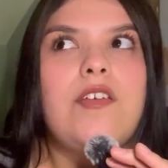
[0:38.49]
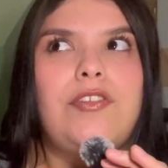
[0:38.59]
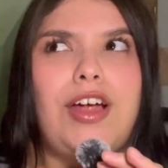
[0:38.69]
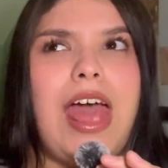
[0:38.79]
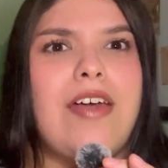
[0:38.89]

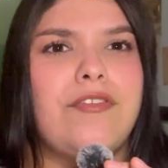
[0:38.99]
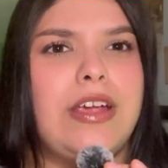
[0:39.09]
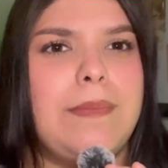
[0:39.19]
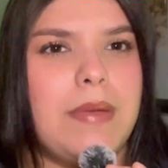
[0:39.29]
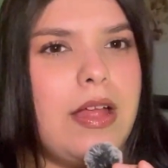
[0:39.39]
For
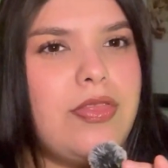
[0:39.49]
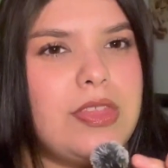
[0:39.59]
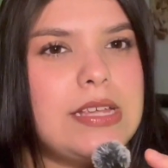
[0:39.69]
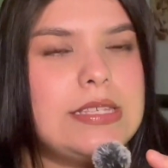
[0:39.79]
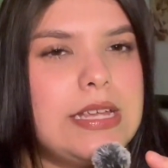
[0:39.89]
every
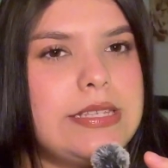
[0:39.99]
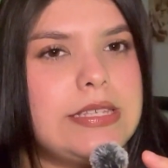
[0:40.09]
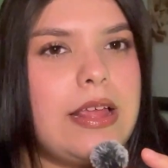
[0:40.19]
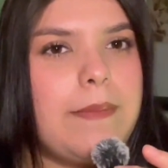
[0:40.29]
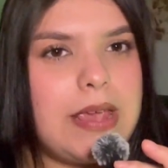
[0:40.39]
month
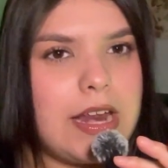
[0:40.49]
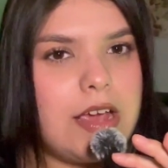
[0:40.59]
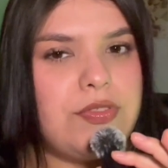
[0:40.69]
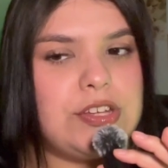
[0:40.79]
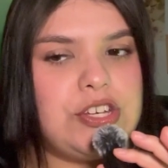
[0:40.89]
since the
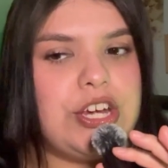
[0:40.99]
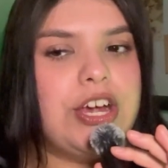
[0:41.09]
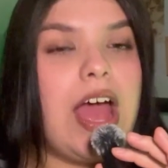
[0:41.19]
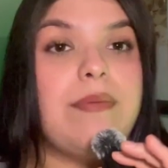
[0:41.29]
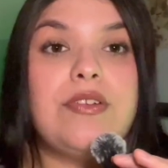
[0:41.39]
beginning of this
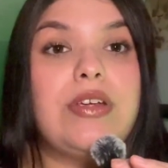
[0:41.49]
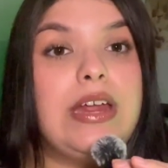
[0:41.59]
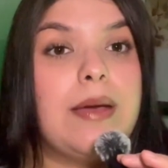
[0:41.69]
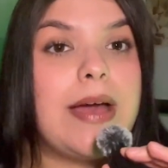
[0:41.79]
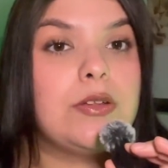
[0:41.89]
year, I've been
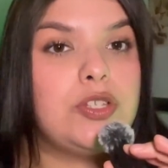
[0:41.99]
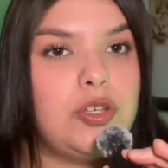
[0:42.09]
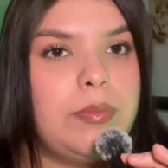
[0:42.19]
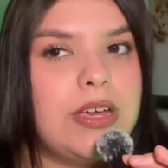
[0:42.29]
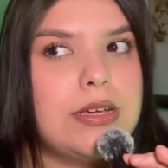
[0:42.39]
reading about
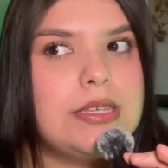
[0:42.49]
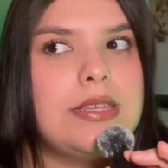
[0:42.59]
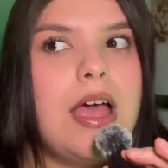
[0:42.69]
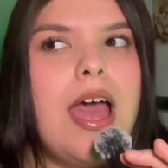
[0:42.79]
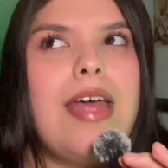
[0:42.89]
2 books.